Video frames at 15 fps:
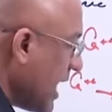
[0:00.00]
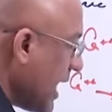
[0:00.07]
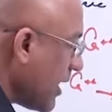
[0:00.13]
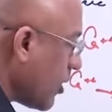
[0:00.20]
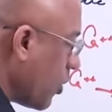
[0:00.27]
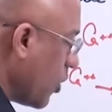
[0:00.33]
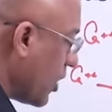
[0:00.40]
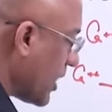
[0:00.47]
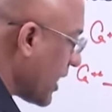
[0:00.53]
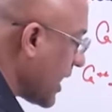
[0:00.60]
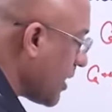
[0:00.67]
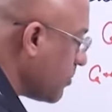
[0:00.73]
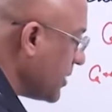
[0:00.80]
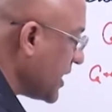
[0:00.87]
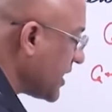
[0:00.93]
and older
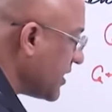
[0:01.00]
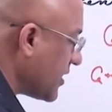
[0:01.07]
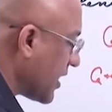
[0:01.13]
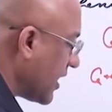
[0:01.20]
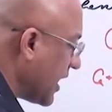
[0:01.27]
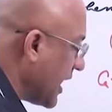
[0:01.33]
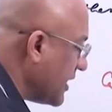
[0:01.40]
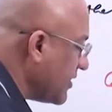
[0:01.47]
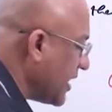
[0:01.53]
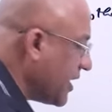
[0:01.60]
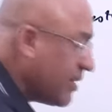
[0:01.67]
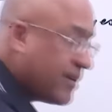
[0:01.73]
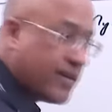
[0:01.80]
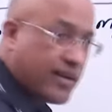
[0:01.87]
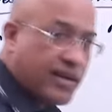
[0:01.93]
are being internalized
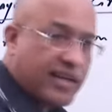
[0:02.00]
and